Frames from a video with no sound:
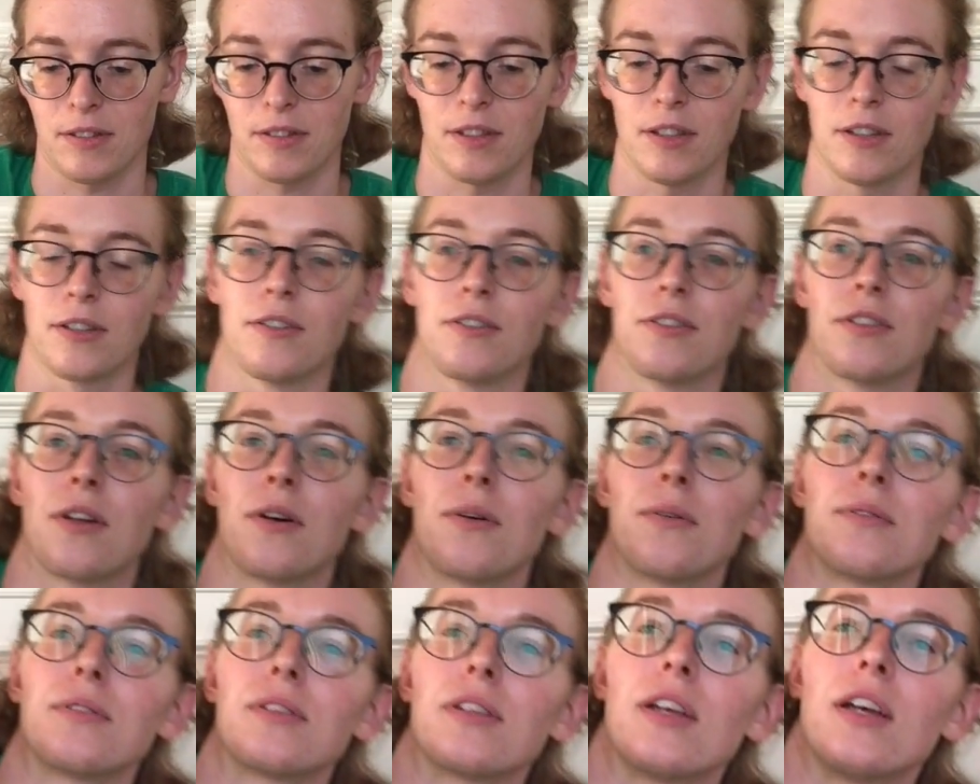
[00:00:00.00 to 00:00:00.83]
here's
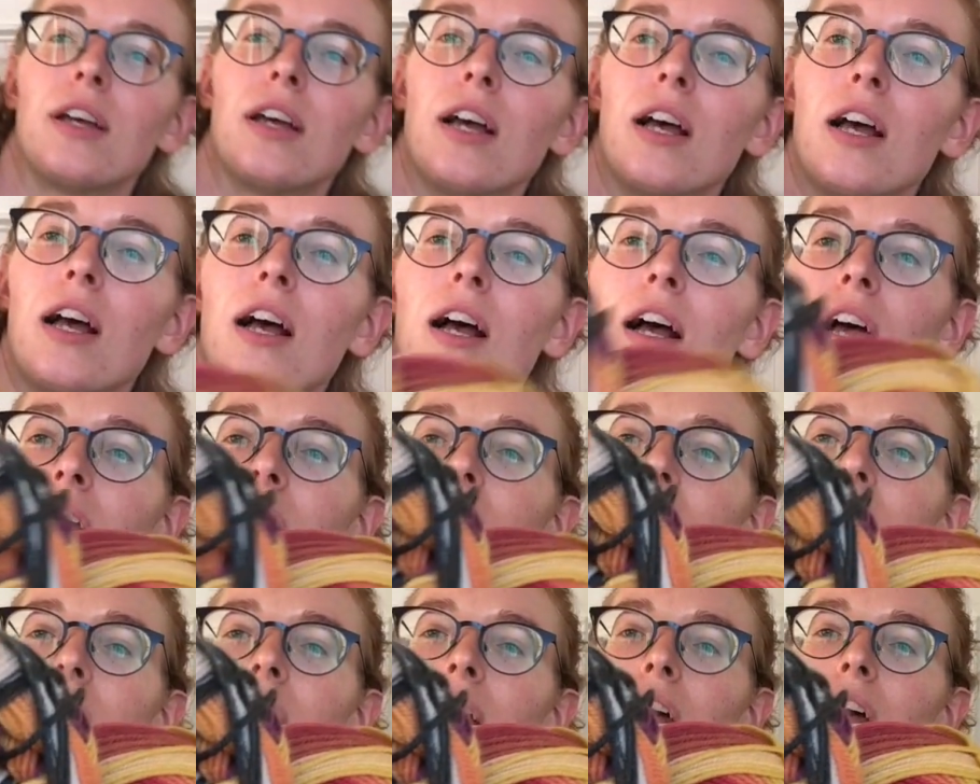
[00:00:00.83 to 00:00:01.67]
those.
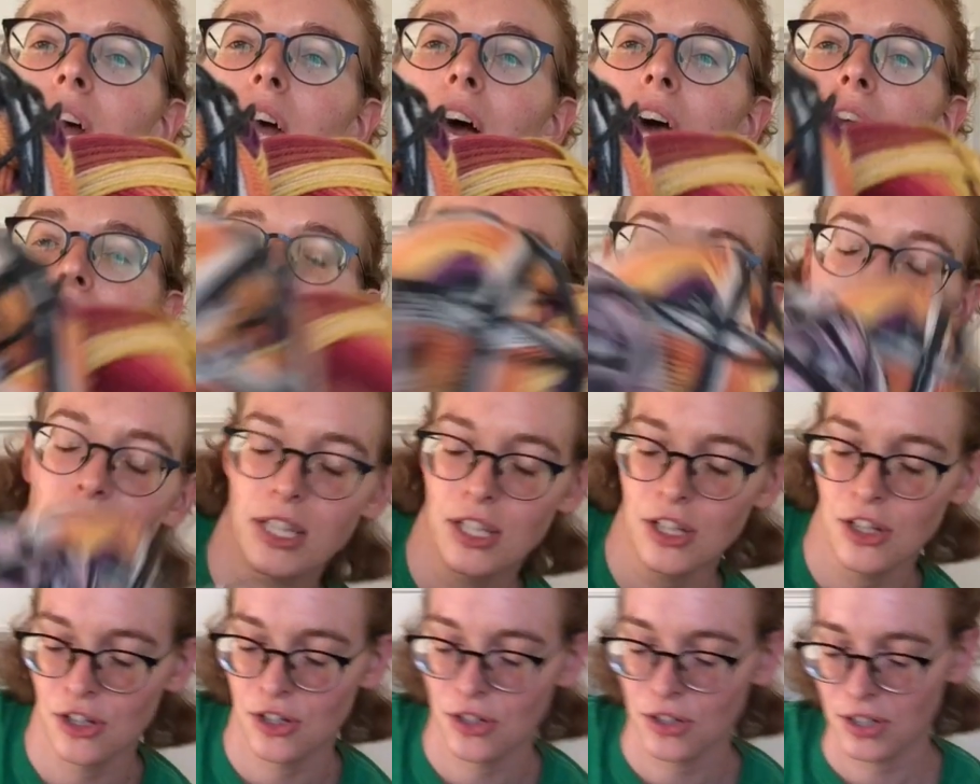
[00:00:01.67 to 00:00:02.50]
I really
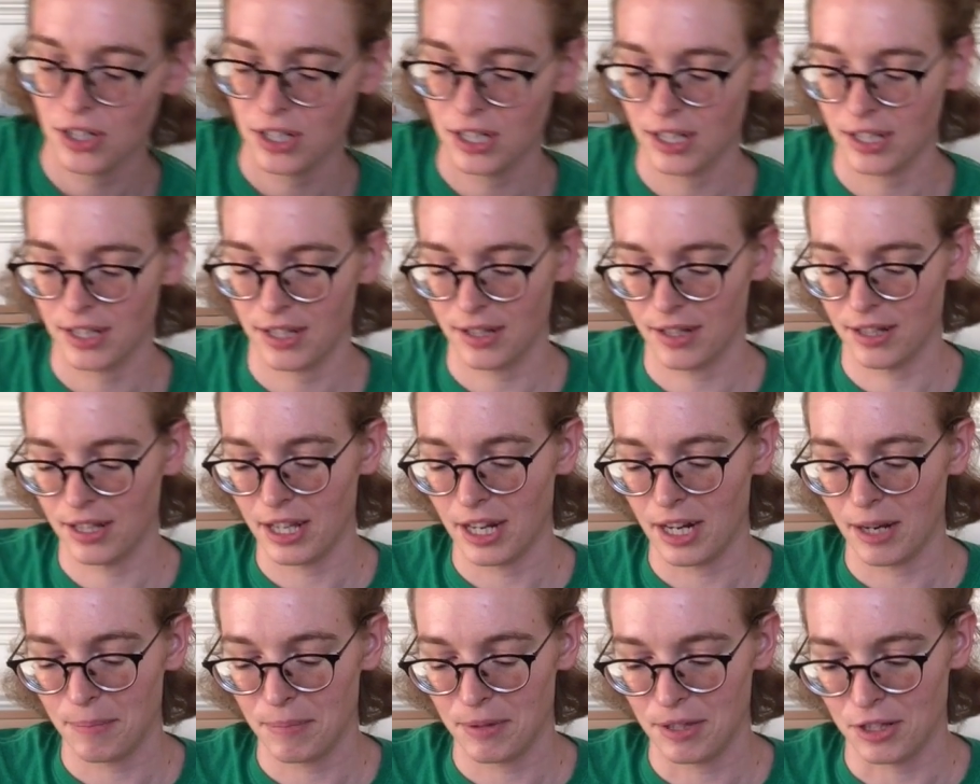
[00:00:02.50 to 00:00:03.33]
should
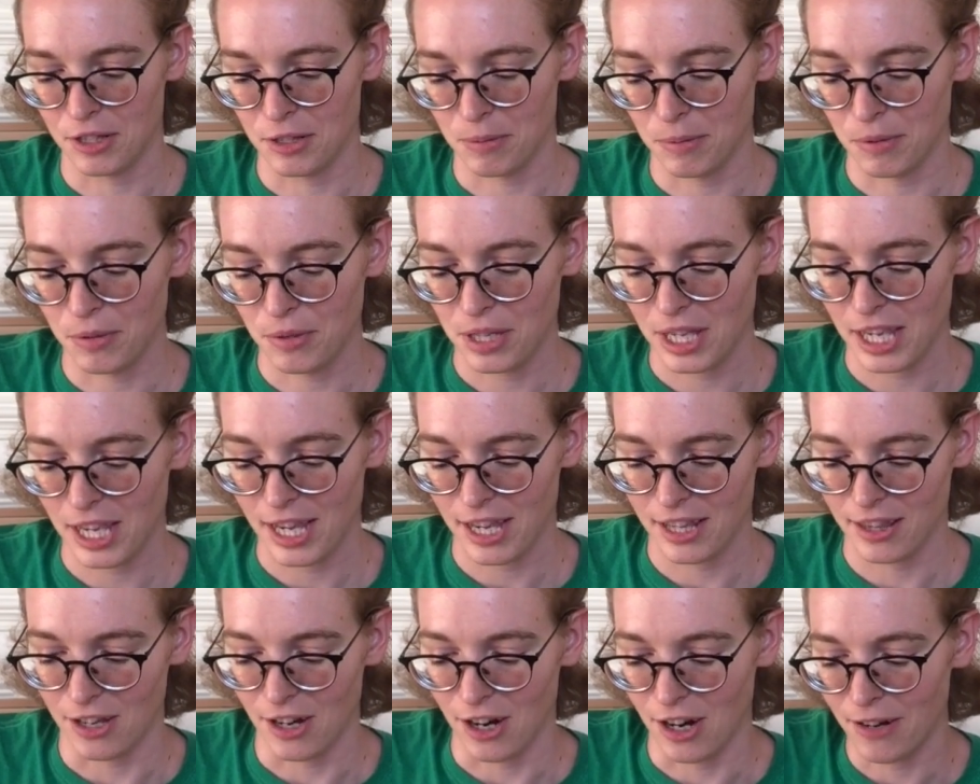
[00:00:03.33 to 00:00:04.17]
knit up the Spooky
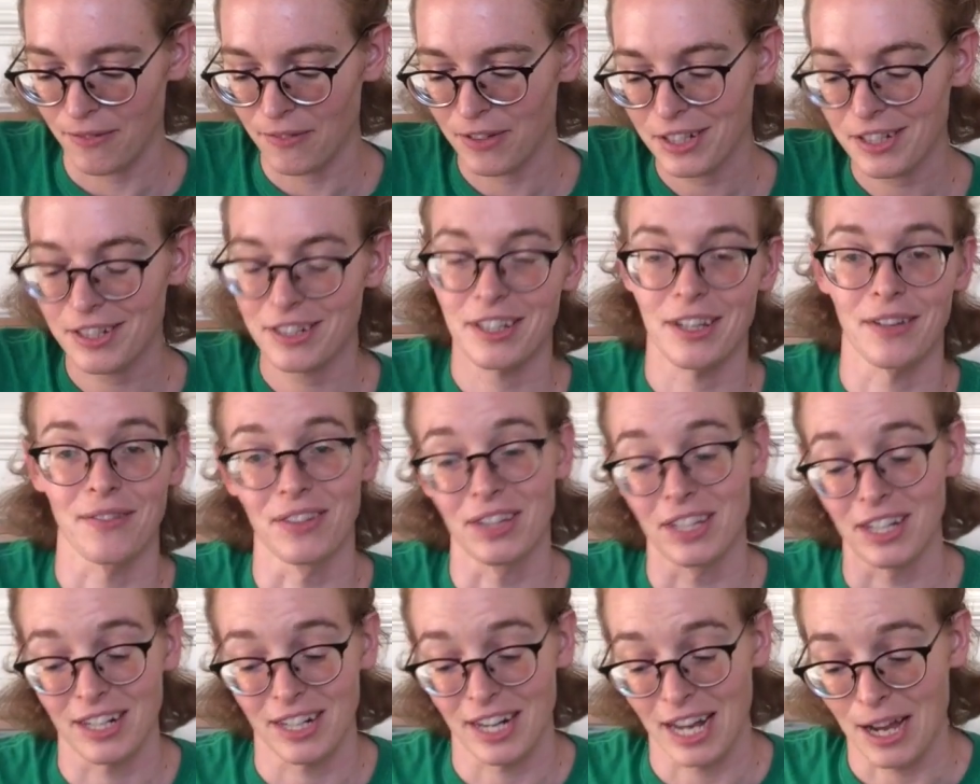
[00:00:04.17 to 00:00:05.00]
and the Harvest, given
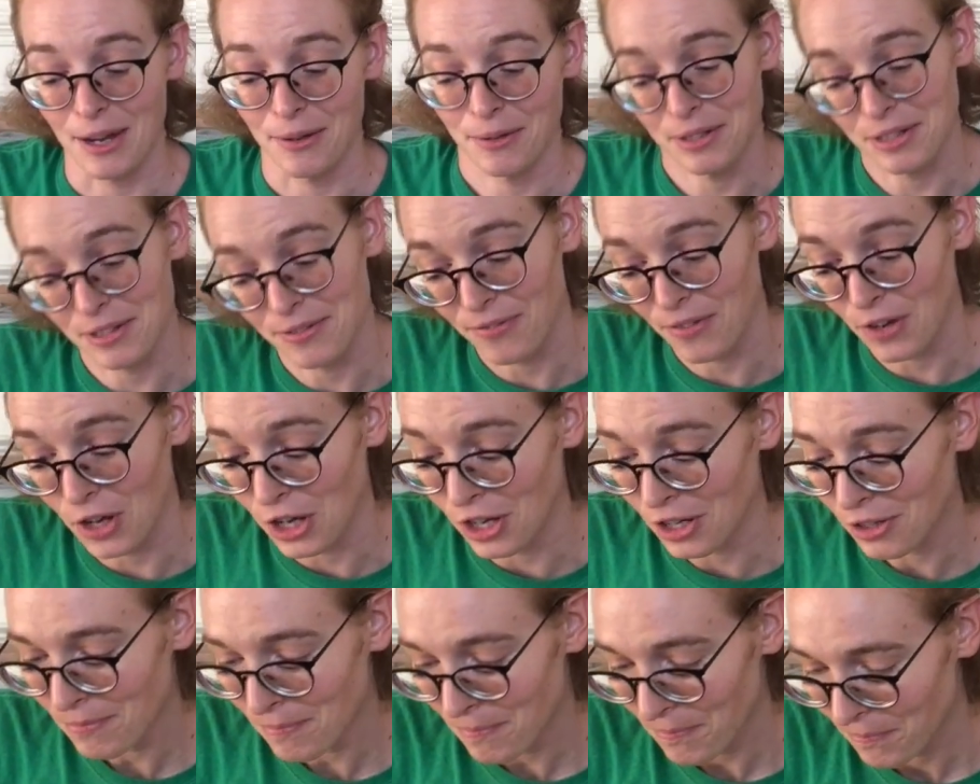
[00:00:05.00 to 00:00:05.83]
that now it's
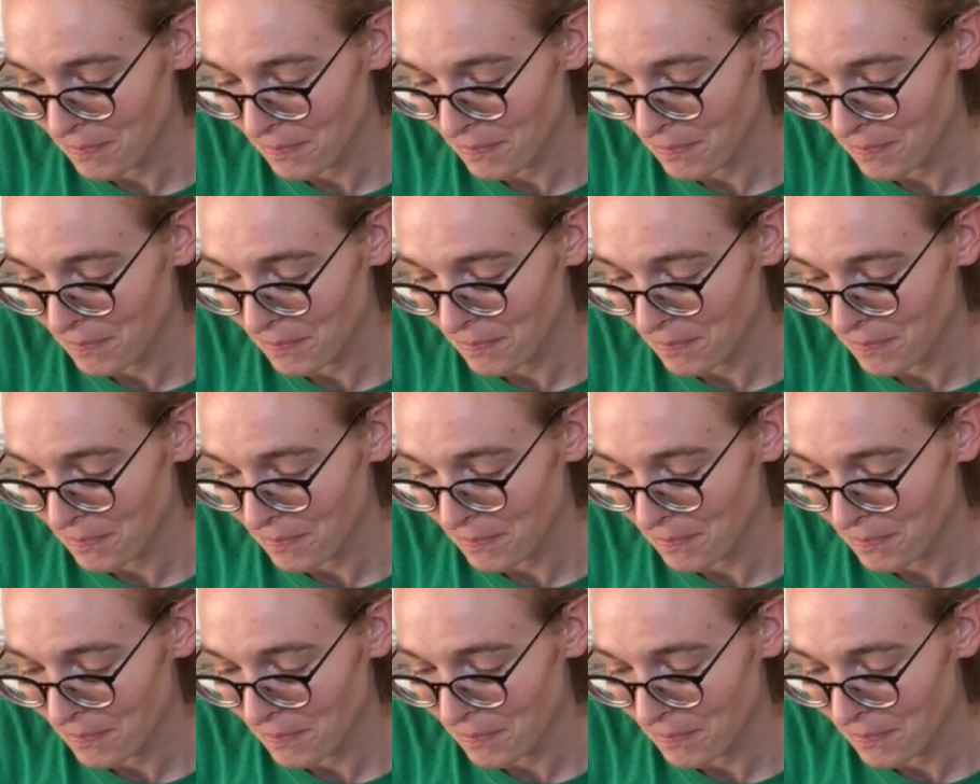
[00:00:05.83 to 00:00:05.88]
fall.